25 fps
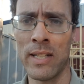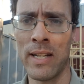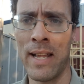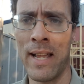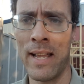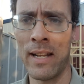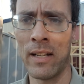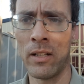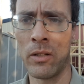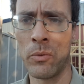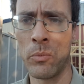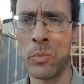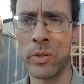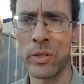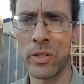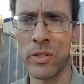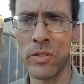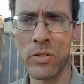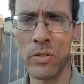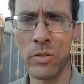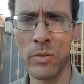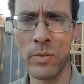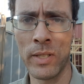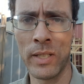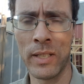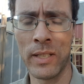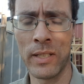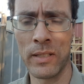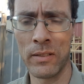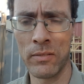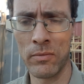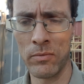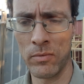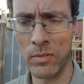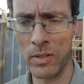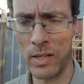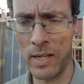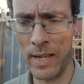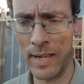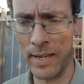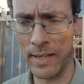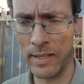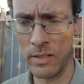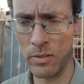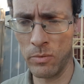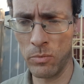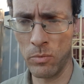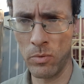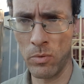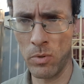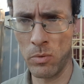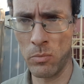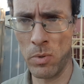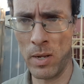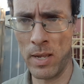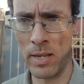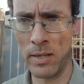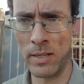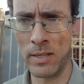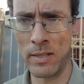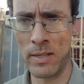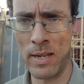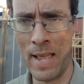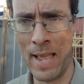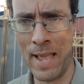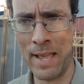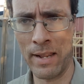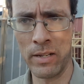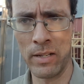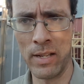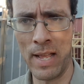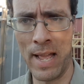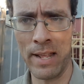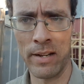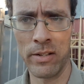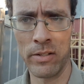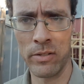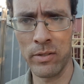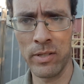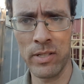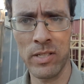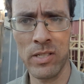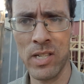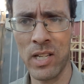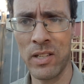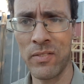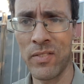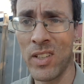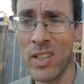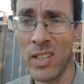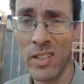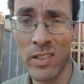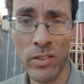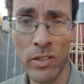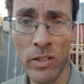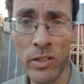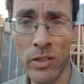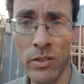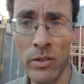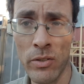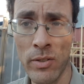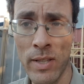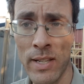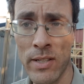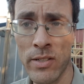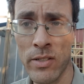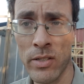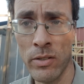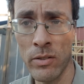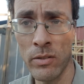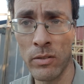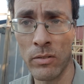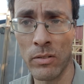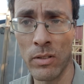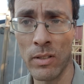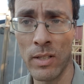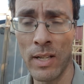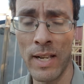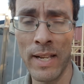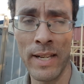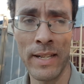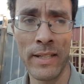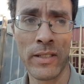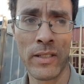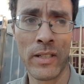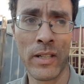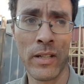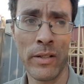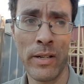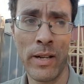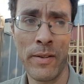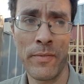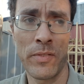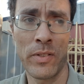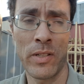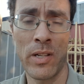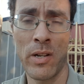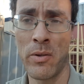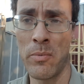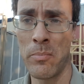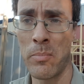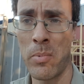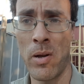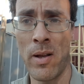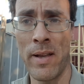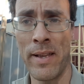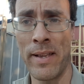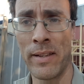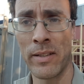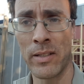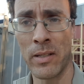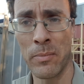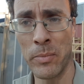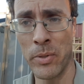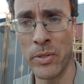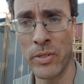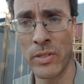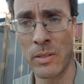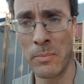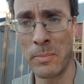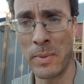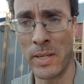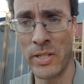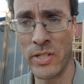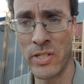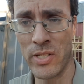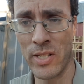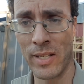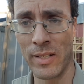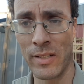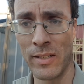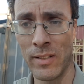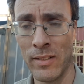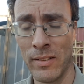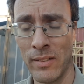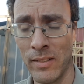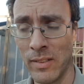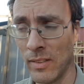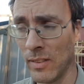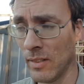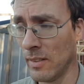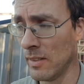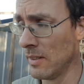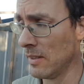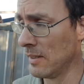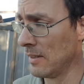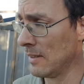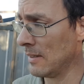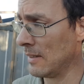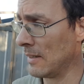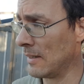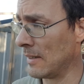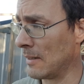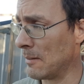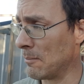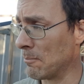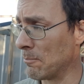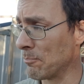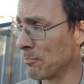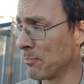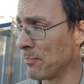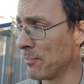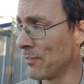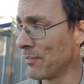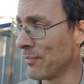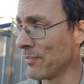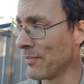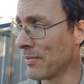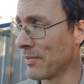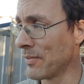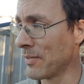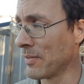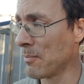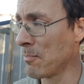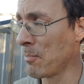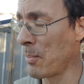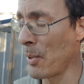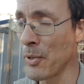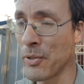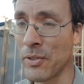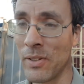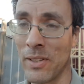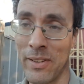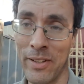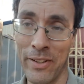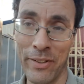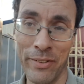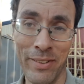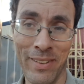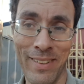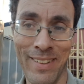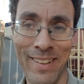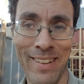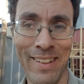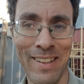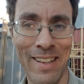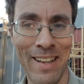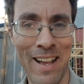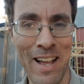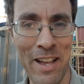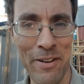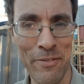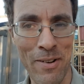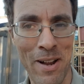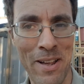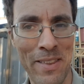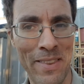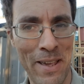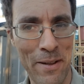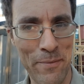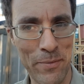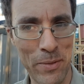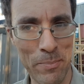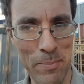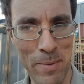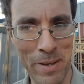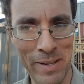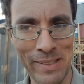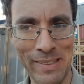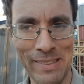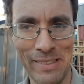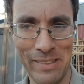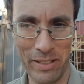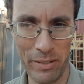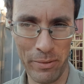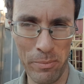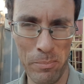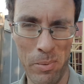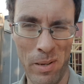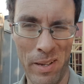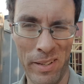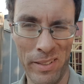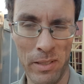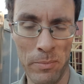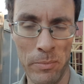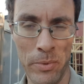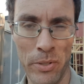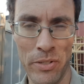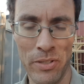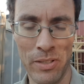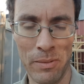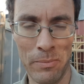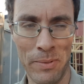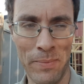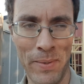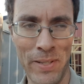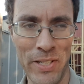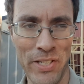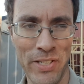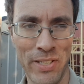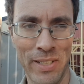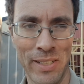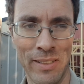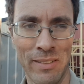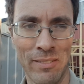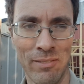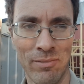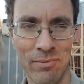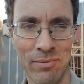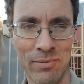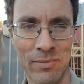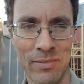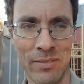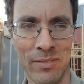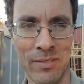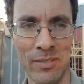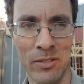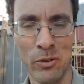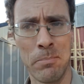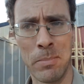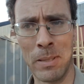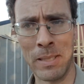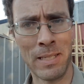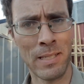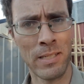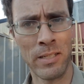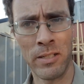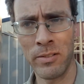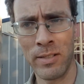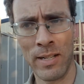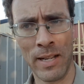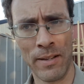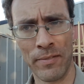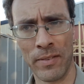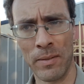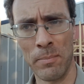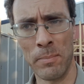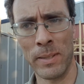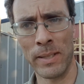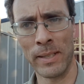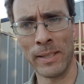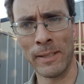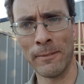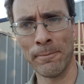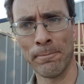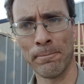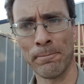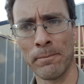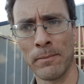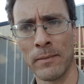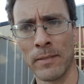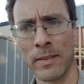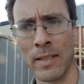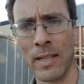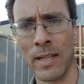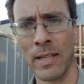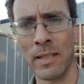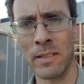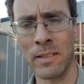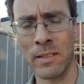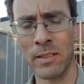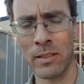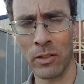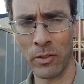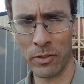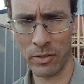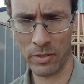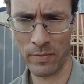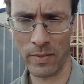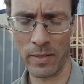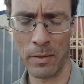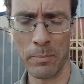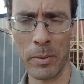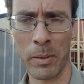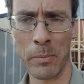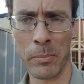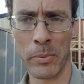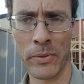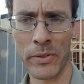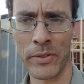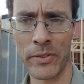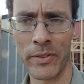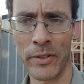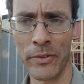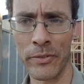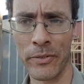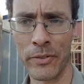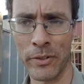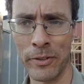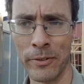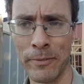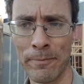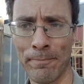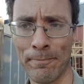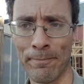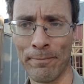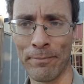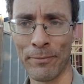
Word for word: you get a handle on what you're doing and and and how to how to do this stuff, you can do that too, and you don't have to go and buy a commercially made shed. Um, personally, though, I'd rather have the money to go and buy a commercially made shed, but I don't have the money, and there's lots of other people that don't too.